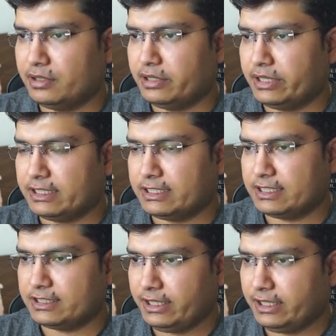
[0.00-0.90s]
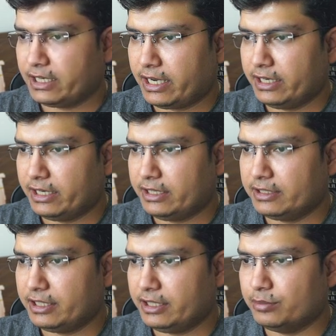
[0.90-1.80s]
As I see, 9 and
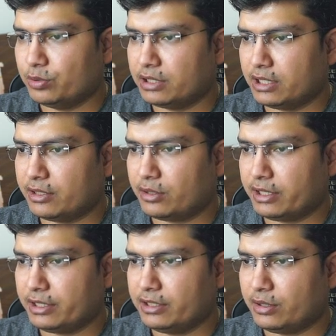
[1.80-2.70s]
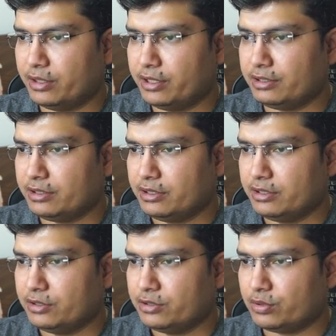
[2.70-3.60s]
3 both are not in the order,
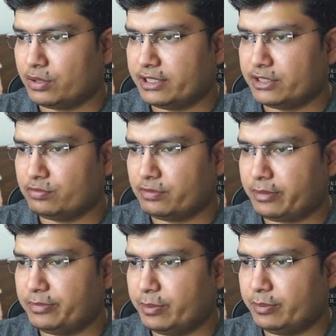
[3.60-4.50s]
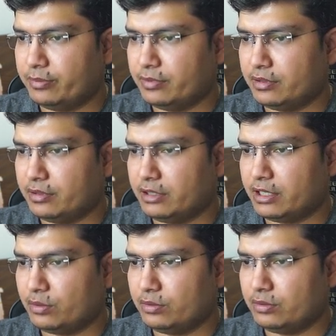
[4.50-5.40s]
so I just swap them.
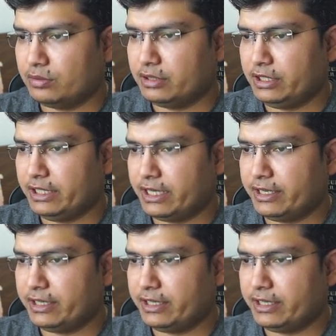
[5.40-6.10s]
Now the array